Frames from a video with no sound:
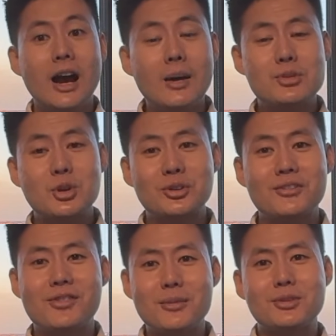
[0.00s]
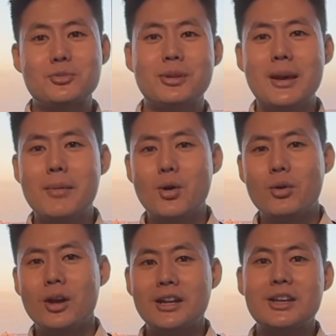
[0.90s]
I'm Joseph from Supademo,
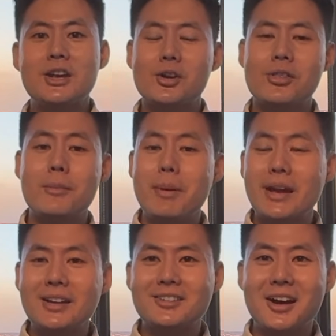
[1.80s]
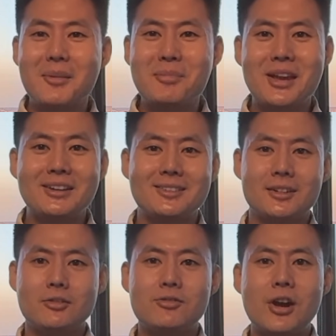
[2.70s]
and here are the biggest updates
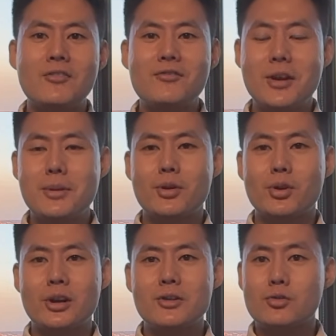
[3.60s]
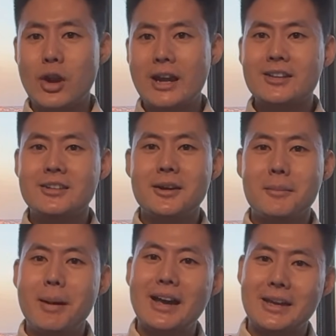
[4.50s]
from February ranked
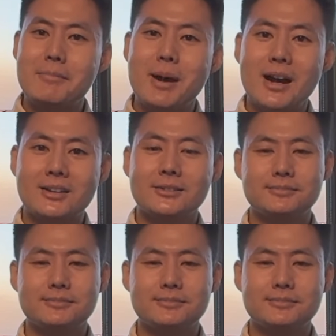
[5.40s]
by impact.